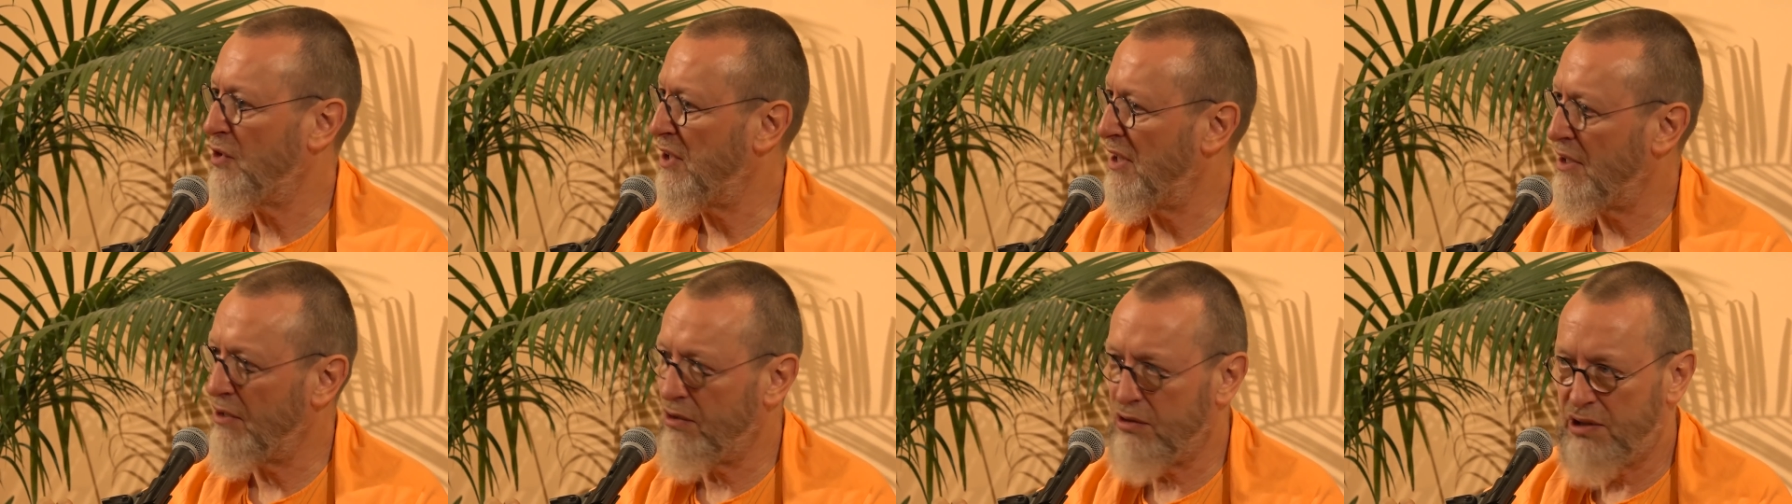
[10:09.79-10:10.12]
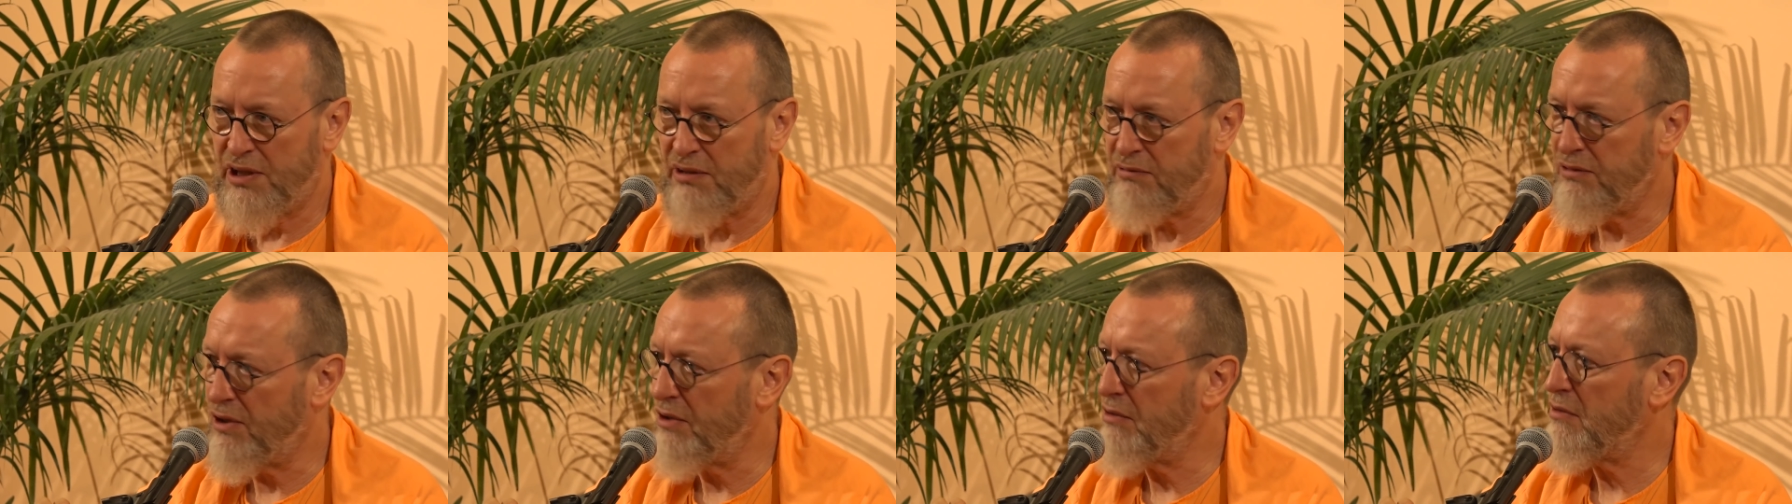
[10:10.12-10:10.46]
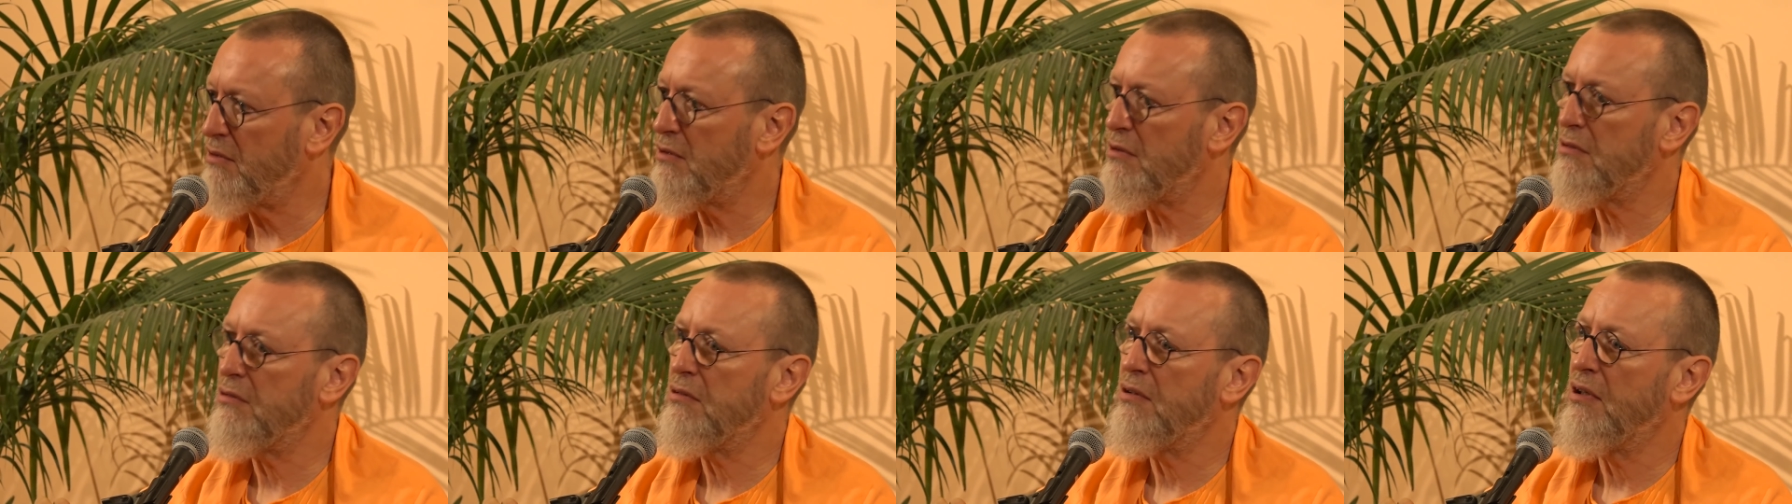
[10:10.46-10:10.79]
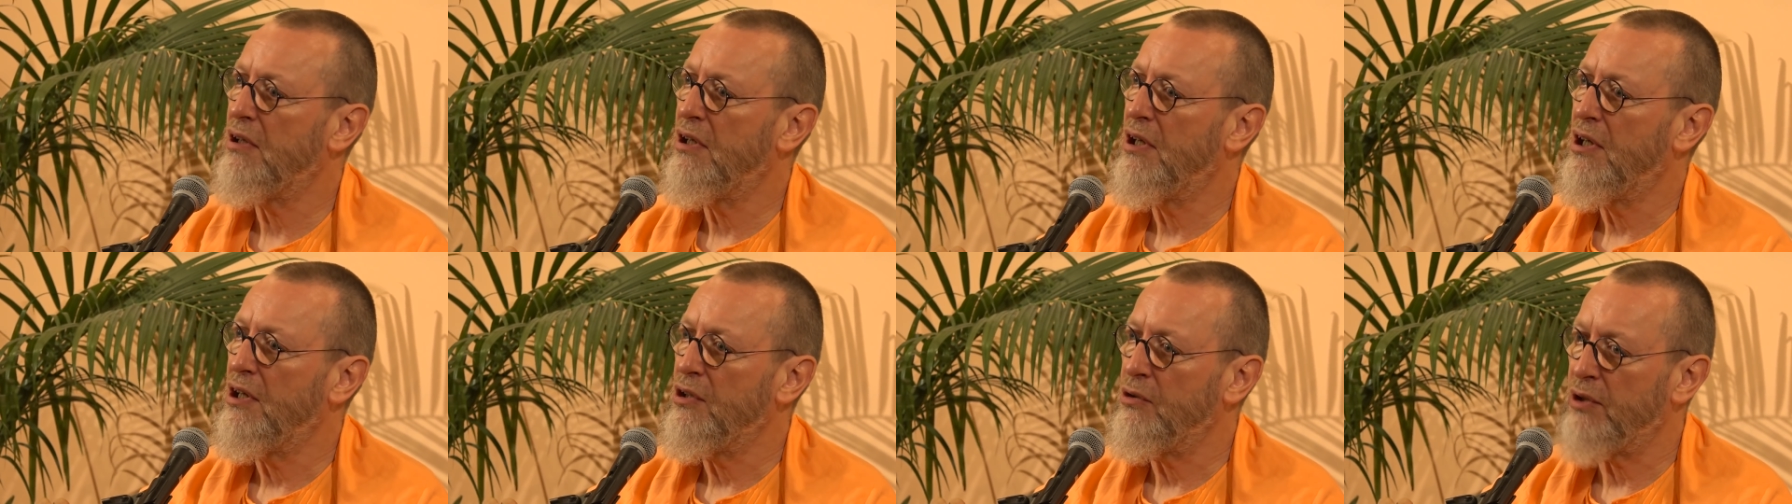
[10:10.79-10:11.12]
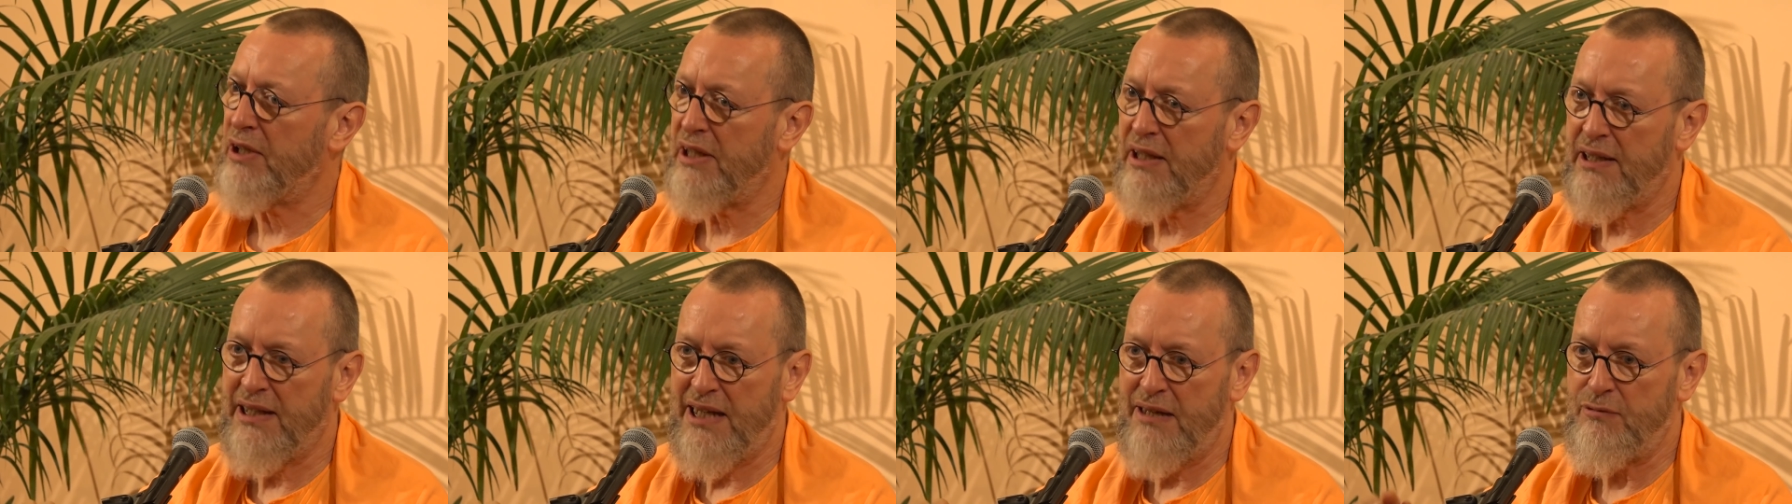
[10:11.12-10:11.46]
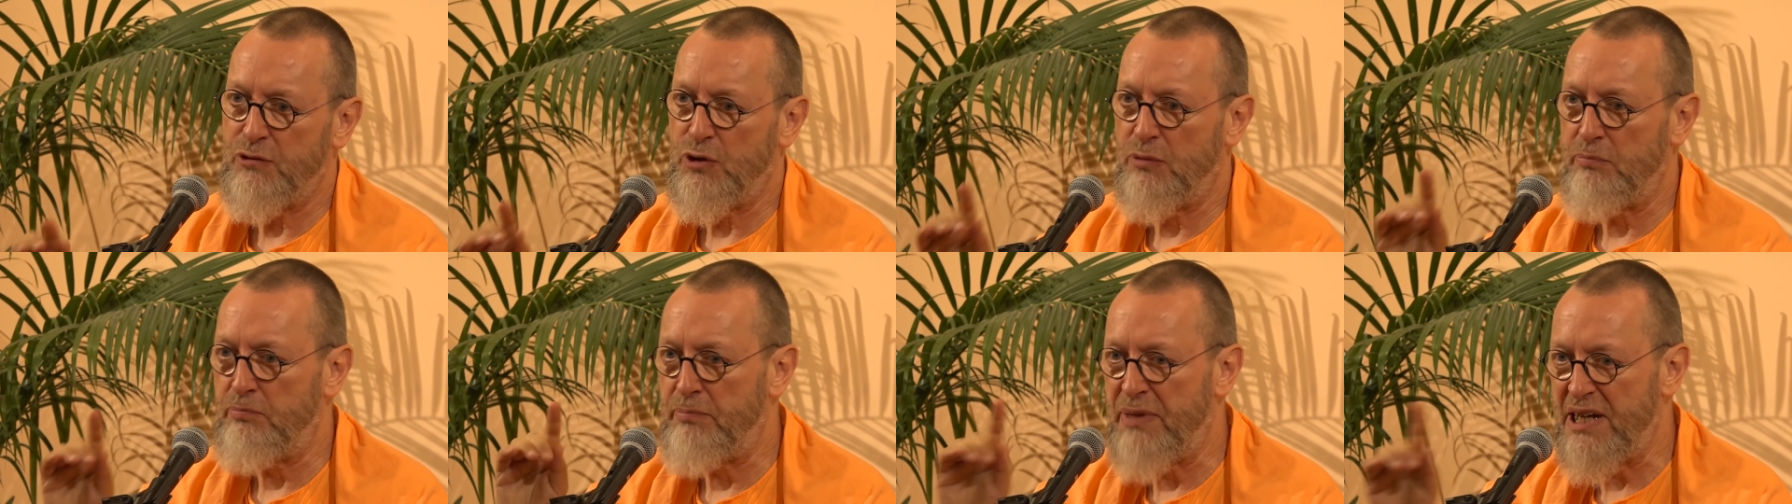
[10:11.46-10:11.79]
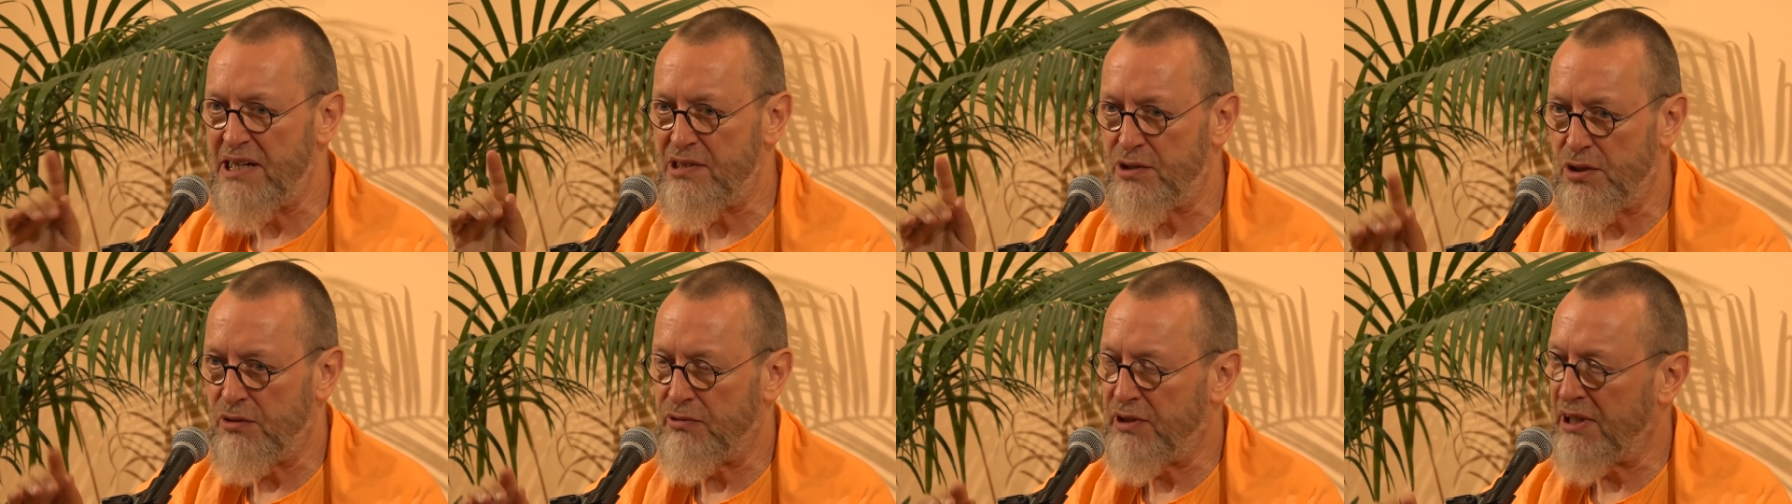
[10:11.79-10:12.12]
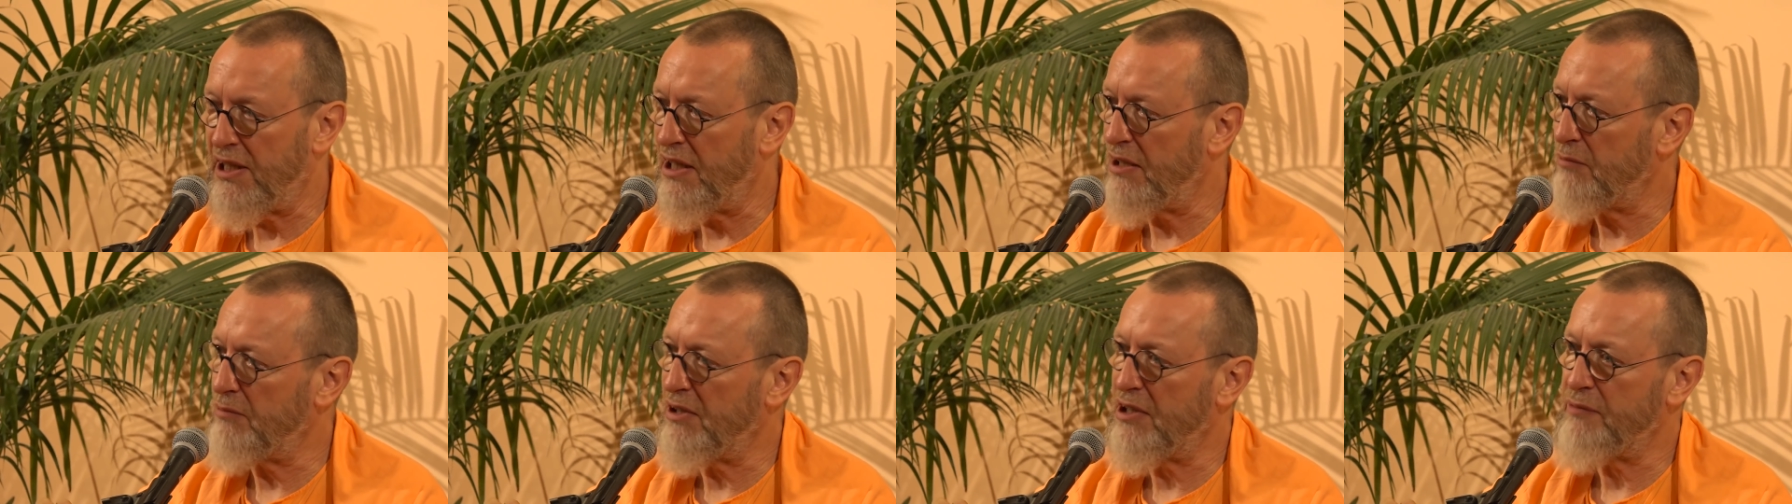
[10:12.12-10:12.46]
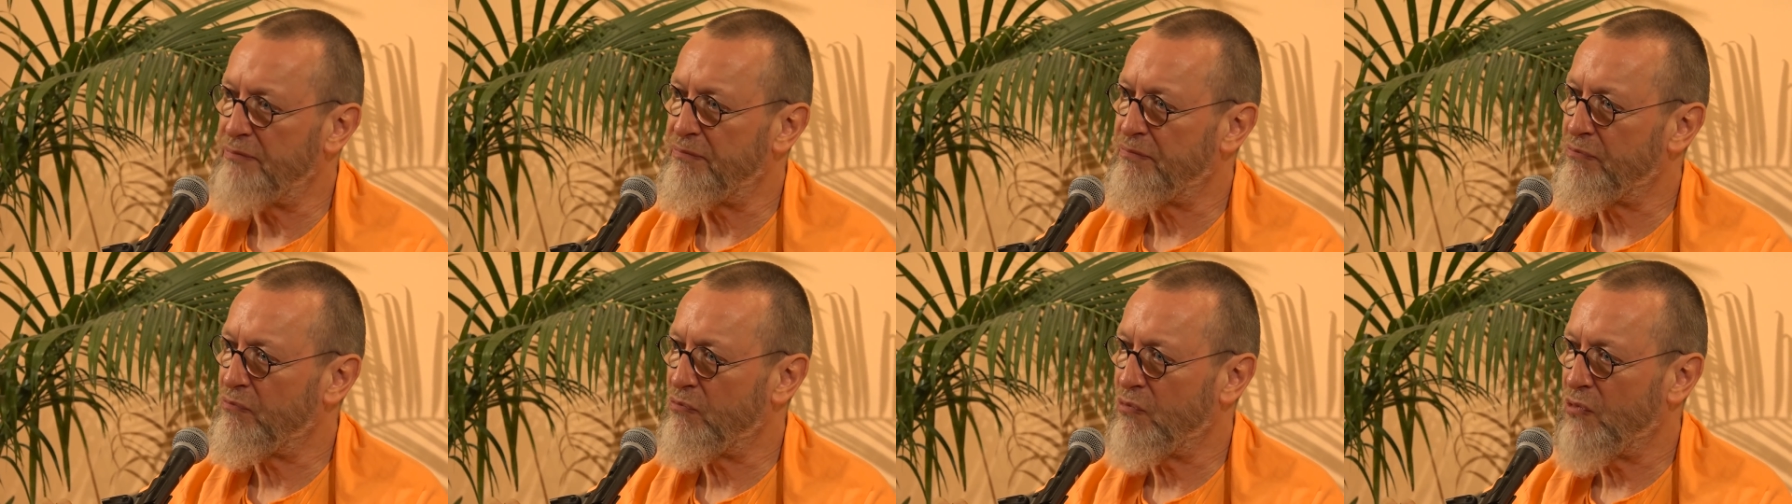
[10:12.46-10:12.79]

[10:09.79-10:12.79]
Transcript: Cannot avoid. You can have the best of karma.